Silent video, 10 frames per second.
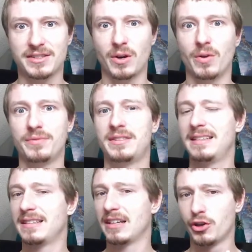so they
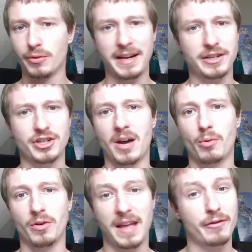did a great job
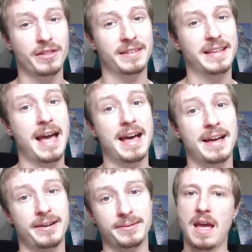with everything they had.